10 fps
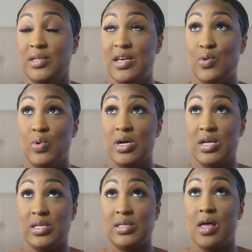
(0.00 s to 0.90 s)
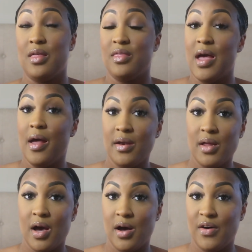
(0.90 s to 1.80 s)
it was the end
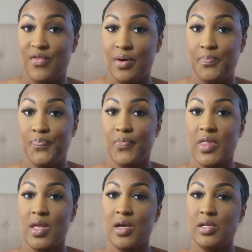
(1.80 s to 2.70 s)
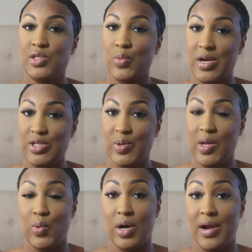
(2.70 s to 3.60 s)
of
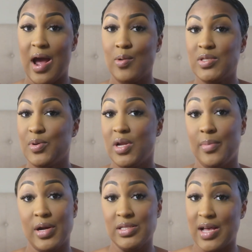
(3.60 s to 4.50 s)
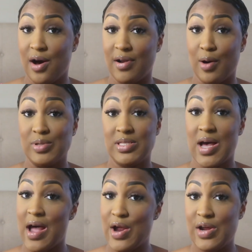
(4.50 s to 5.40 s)
2021. I was pretty burnt out. I was
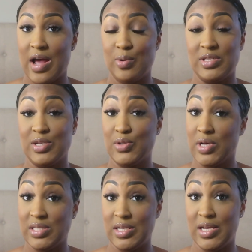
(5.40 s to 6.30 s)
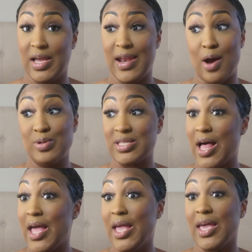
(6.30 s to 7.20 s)
tired, I was exhausted, and I was
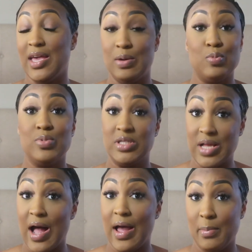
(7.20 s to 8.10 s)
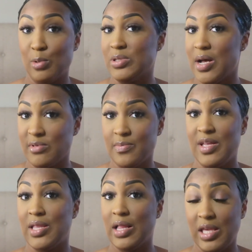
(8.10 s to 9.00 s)
like, it was time. It was time to
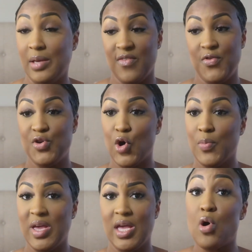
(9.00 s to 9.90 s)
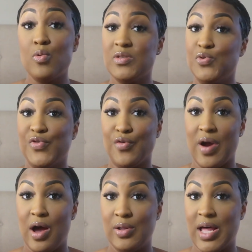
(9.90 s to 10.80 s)
make that leap. If you know me, I'm always moving
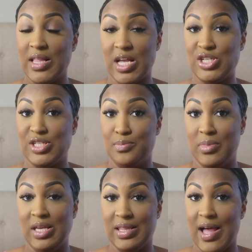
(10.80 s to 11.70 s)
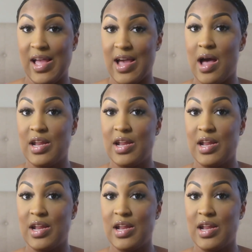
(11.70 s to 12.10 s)
around. Like that's just me. Like